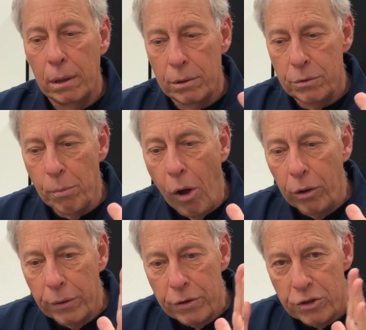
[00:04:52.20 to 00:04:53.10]

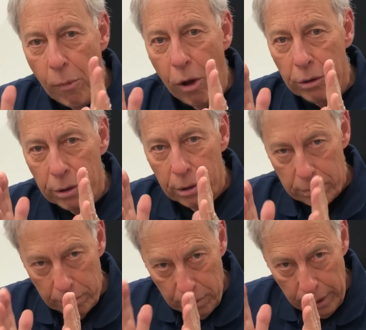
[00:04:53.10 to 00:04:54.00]
smaller and smaller
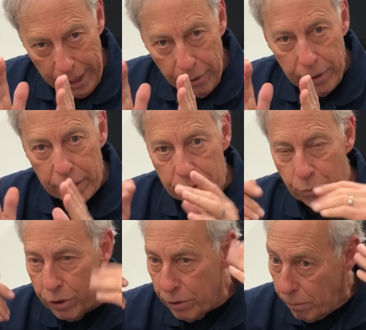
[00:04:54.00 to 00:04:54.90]
areas,
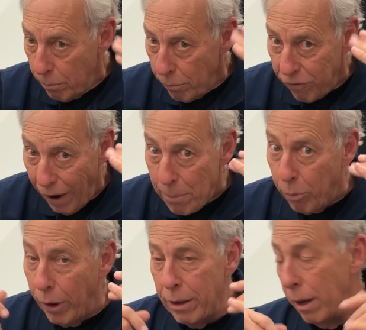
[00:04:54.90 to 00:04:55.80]
which
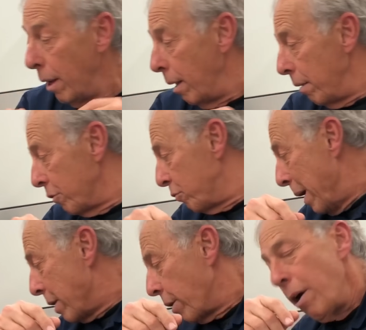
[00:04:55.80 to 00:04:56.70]
vibrate the
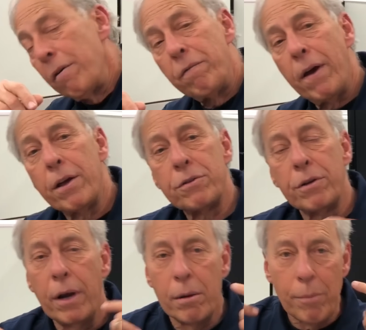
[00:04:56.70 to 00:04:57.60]
speaker cone
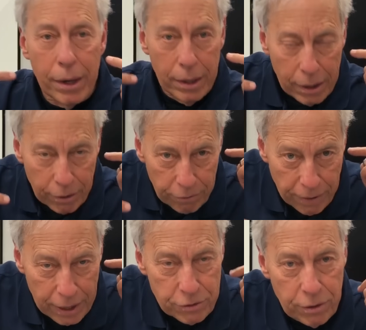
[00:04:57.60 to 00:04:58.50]
faster and my ear
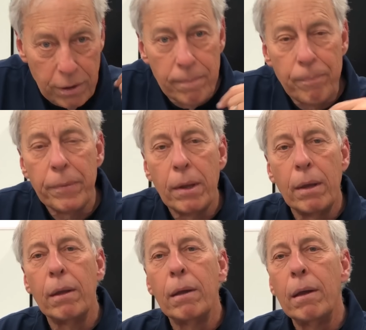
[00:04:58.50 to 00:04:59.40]
faster.
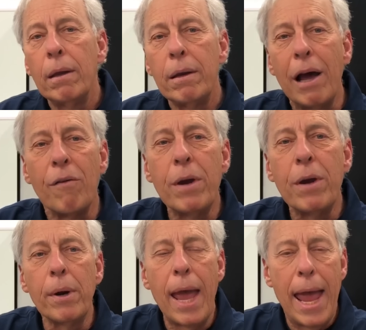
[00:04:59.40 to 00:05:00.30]
Now, if
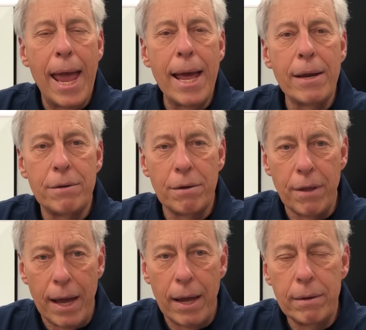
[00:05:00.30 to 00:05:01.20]
to add to
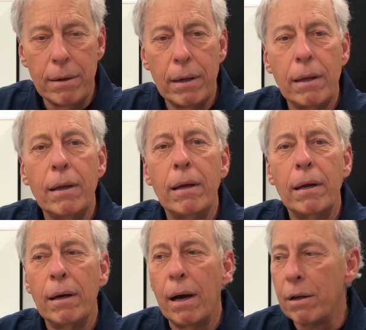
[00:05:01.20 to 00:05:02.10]
that
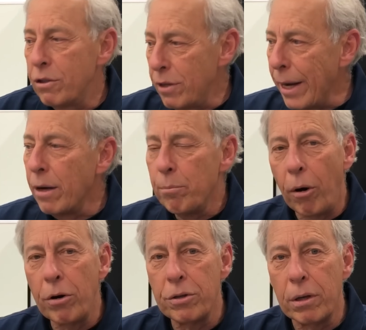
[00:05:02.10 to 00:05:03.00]
a second
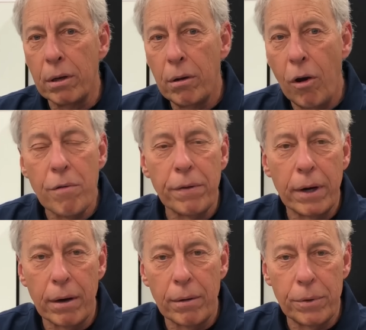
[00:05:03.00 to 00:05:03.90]
person over
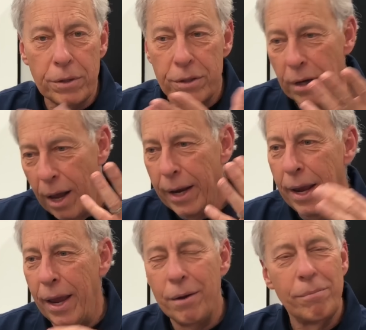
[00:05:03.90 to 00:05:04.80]
here, which I
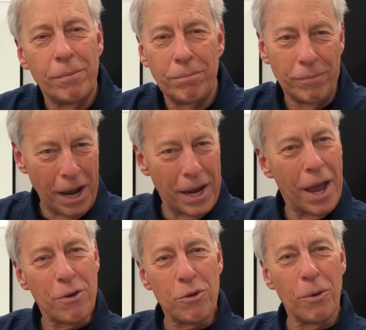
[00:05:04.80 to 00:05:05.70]
can't, I
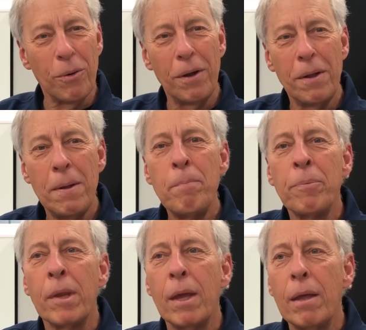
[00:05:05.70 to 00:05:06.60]
can't do,
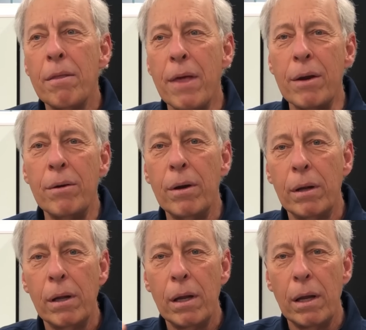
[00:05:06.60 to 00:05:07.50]
then
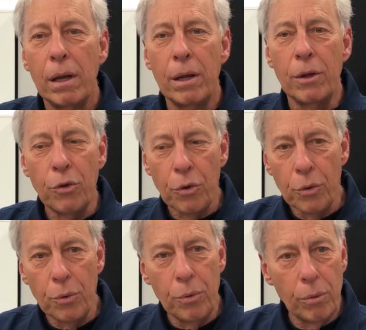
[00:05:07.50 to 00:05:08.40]

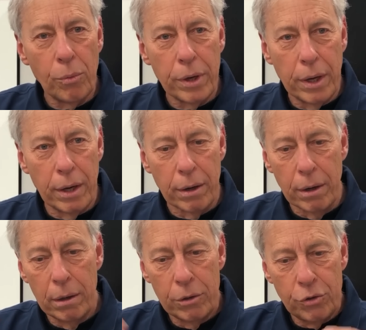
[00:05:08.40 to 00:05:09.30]
you would
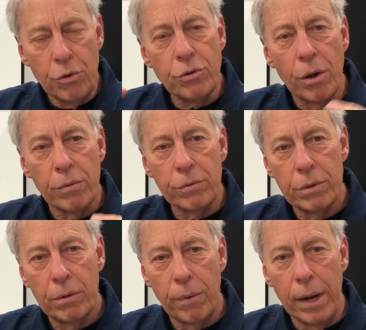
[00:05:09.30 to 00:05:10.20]
hear two
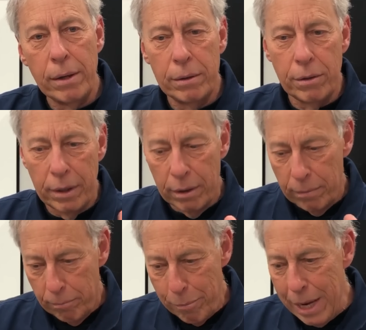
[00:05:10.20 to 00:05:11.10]
tones, right? You'd
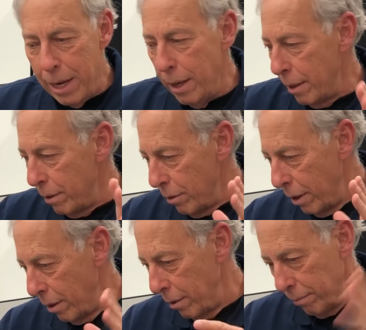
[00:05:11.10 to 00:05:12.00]
hear me and you'd
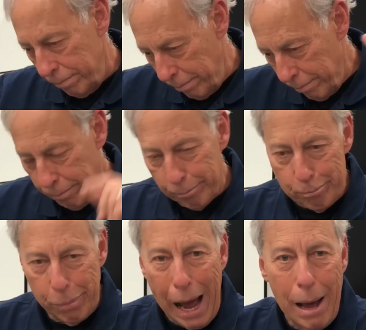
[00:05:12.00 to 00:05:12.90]
hear
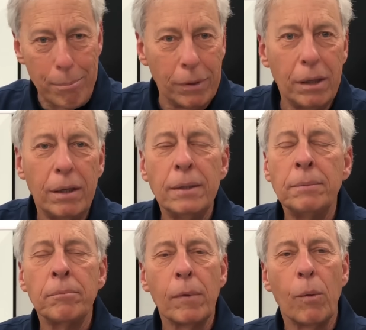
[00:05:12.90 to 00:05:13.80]
Bob.
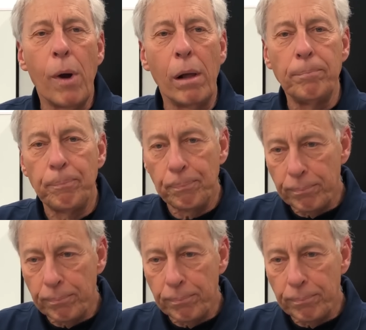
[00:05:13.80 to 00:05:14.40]
Well,